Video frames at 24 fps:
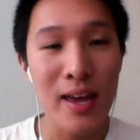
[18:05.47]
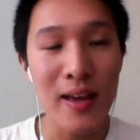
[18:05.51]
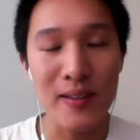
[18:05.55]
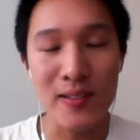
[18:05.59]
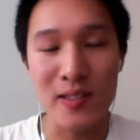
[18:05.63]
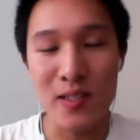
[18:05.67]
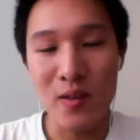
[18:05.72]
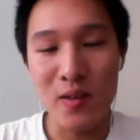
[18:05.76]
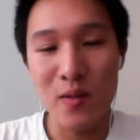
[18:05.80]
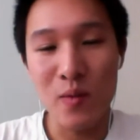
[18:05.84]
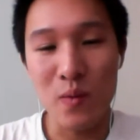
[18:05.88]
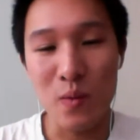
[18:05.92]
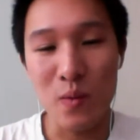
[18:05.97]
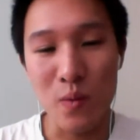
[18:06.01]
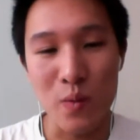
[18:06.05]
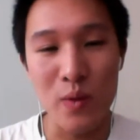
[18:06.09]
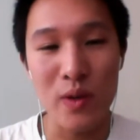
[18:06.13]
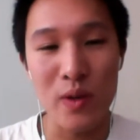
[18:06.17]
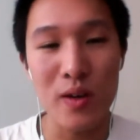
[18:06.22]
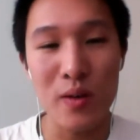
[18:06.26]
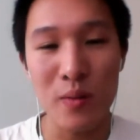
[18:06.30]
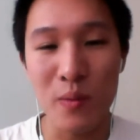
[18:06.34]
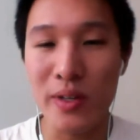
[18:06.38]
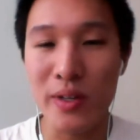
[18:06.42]
so
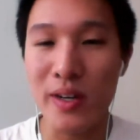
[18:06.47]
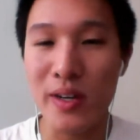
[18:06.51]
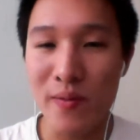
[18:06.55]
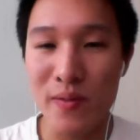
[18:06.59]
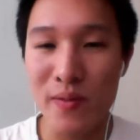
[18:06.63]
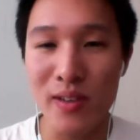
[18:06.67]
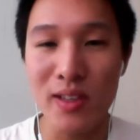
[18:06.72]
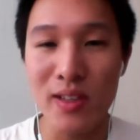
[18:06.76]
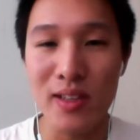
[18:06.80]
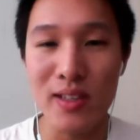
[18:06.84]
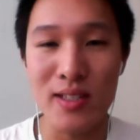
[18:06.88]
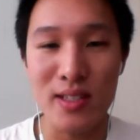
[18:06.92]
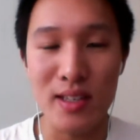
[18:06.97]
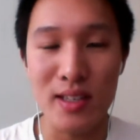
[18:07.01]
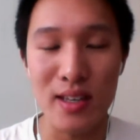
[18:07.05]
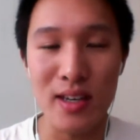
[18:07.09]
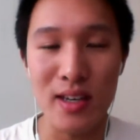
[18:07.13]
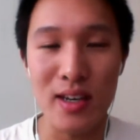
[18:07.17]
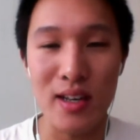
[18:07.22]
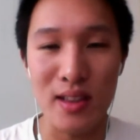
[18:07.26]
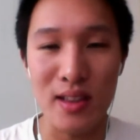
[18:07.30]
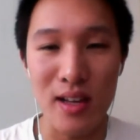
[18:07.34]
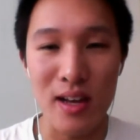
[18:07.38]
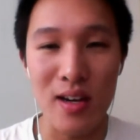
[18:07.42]
we're we're definitely
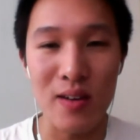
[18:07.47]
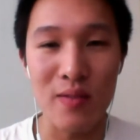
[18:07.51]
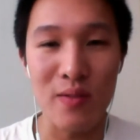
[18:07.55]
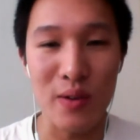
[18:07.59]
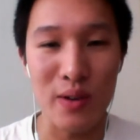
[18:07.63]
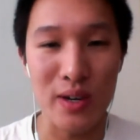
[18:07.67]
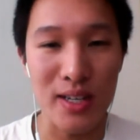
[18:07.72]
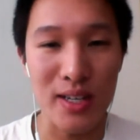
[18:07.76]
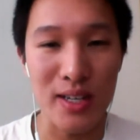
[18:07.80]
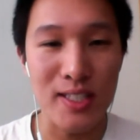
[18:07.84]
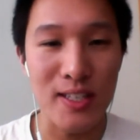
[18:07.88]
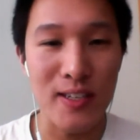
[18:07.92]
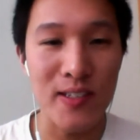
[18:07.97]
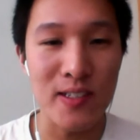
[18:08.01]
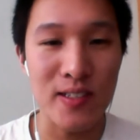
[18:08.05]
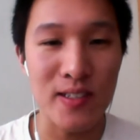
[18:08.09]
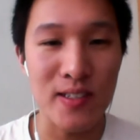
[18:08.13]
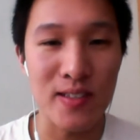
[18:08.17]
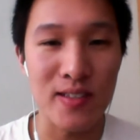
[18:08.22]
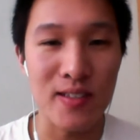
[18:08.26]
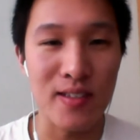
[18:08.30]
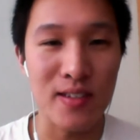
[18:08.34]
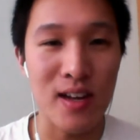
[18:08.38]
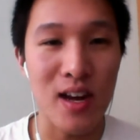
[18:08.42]
seeing a lot of
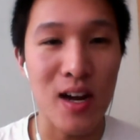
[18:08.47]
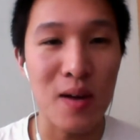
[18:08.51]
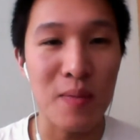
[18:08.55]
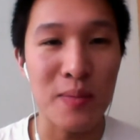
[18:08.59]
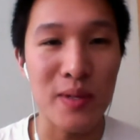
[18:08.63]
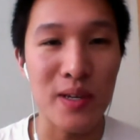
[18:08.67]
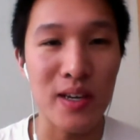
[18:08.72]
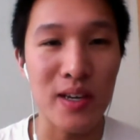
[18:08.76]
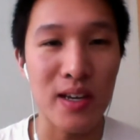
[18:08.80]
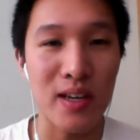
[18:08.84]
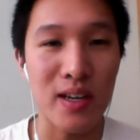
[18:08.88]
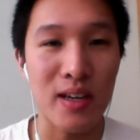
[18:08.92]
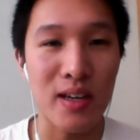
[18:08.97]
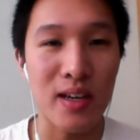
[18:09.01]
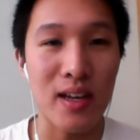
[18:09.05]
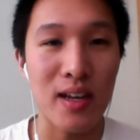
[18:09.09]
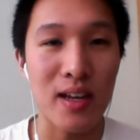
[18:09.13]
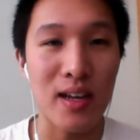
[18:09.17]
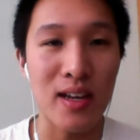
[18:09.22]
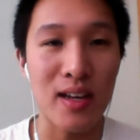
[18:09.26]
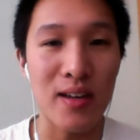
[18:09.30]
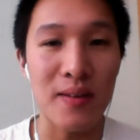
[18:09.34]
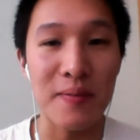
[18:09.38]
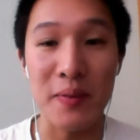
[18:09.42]
organizations adopting
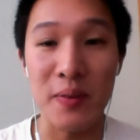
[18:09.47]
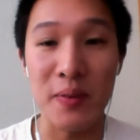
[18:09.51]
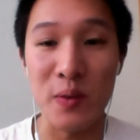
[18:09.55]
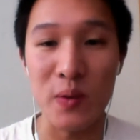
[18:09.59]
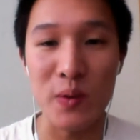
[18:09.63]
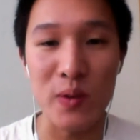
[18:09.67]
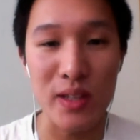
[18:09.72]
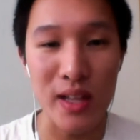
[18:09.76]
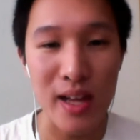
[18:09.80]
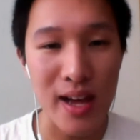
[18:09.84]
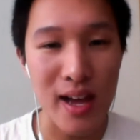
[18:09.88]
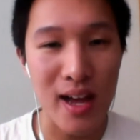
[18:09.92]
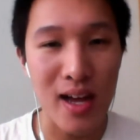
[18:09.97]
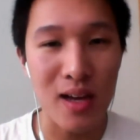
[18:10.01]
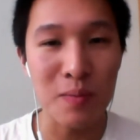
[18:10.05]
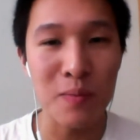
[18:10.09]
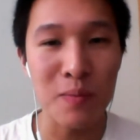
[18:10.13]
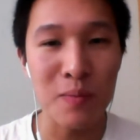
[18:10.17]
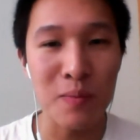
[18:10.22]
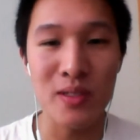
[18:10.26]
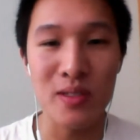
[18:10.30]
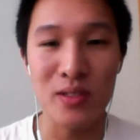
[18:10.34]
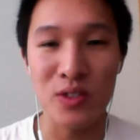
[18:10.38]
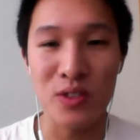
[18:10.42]
uh, Google
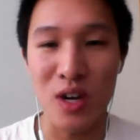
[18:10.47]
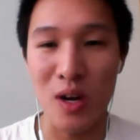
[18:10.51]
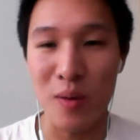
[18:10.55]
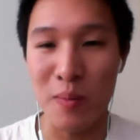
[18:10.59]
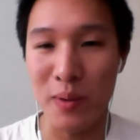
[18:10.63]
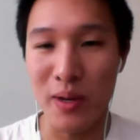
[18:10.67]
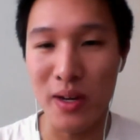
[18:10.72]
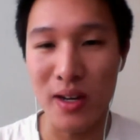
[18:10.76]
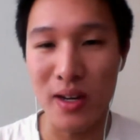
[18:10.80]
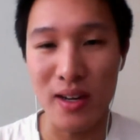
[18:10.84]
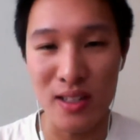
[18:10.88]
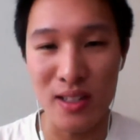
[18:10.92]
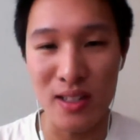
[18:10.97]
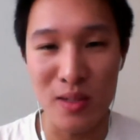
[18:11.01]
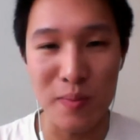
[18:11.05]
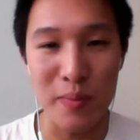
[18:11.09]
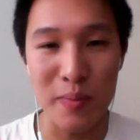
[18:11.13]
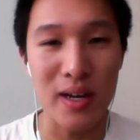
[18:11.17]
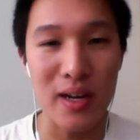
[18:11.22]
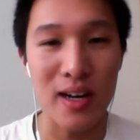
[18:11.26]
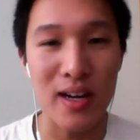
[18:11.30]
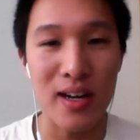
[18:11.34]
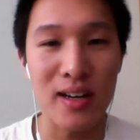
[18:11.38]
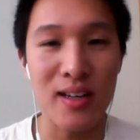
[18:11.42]
Apps, Dropbox,
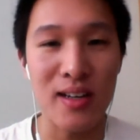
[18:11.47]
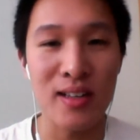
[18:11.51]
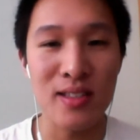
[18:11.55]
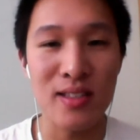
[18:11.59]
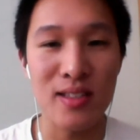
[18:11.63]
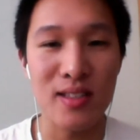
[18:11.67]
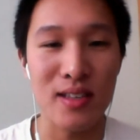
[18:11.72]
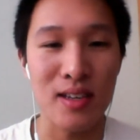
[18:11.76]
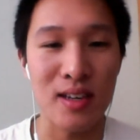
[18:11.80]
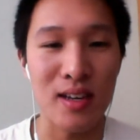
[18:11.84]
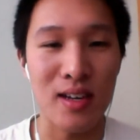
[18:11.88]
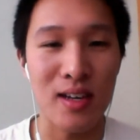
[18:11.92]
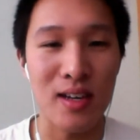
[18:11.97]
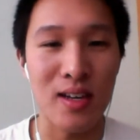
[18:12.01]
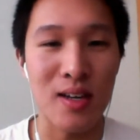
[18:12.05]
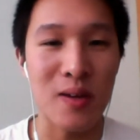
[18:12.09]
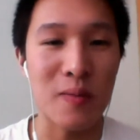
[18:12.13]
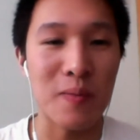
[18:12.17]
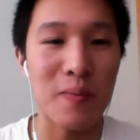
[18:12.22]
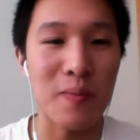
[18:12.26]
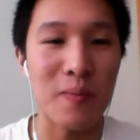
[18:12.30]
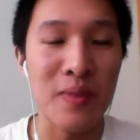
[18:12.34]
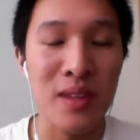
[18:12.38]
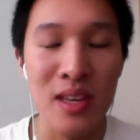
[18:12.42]
Box,
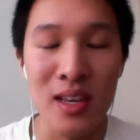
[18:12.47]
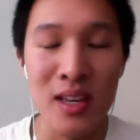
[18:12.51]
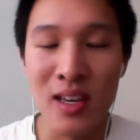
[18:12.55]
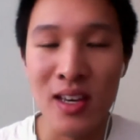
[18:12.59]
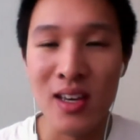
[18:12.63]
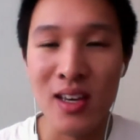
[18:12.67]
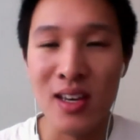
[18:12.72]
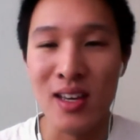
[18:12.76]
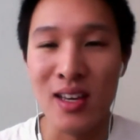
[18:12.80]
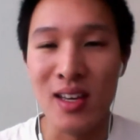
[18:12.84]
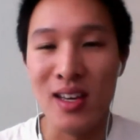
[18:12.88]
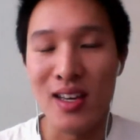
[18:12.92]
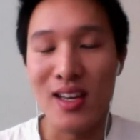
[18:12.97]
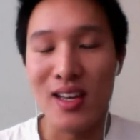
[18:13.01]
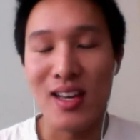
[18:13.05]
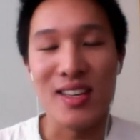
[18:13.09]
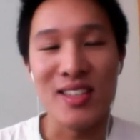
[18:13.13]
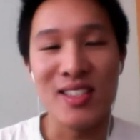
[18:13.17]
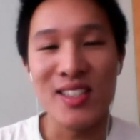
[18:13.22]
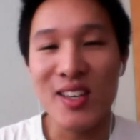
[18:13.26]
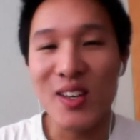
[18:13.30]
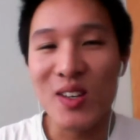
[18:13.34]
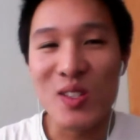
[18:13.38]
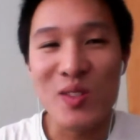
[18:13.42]
um,
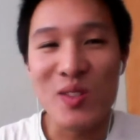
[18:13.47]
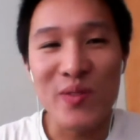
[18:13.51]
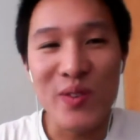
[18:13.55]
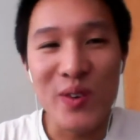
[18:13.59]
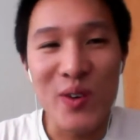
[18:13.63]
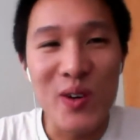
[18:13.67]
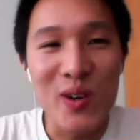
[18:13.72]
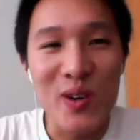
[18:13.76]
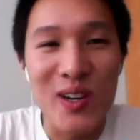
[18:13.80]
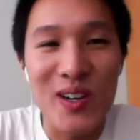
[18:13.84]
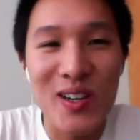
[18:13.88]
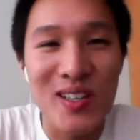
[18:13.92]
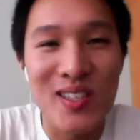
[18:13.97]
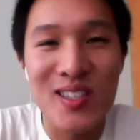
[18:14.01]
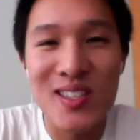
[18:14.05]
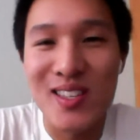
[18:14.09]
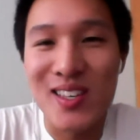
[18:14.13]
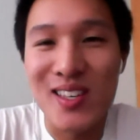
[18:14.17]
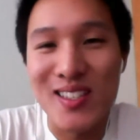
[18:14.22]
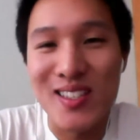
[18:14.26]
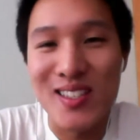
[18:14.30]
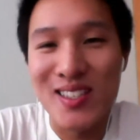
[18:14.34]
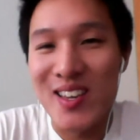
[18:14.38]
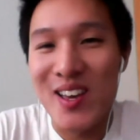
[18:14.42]
uh,
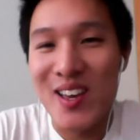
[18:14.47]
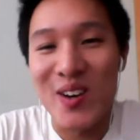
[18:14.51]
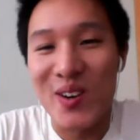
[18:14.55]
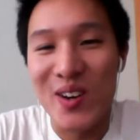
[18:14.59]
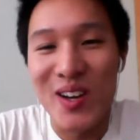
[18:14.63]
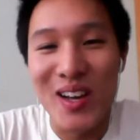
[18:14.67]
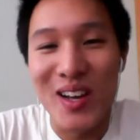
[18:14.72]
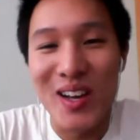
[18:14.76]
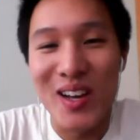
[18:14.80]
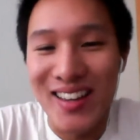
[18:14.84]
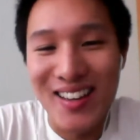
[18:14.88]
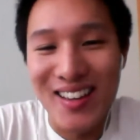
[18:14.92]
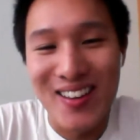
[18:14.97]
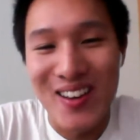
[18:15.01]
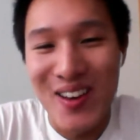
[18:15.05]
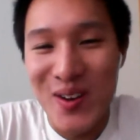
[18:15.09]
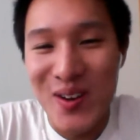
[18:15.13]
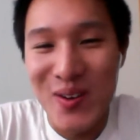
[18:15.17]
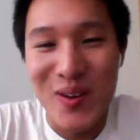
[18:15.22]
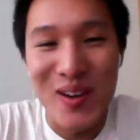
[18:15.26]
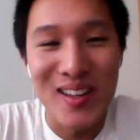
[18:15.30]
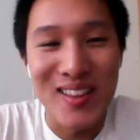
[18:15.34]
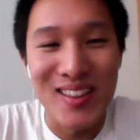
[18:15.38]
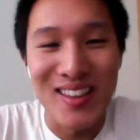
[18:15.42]
Salesforce, etc. I could
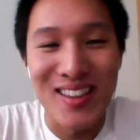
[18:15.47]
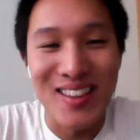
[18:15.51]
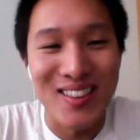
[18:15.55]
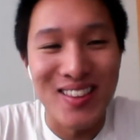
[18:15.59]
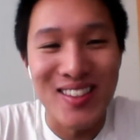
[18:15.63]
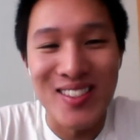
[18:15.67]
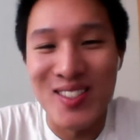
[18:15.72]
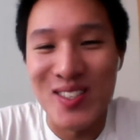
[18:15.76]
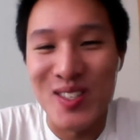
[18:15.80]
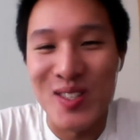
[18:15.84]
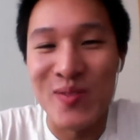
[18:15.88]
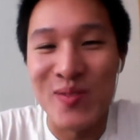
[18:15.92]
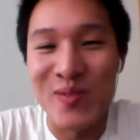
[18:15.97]
go on the list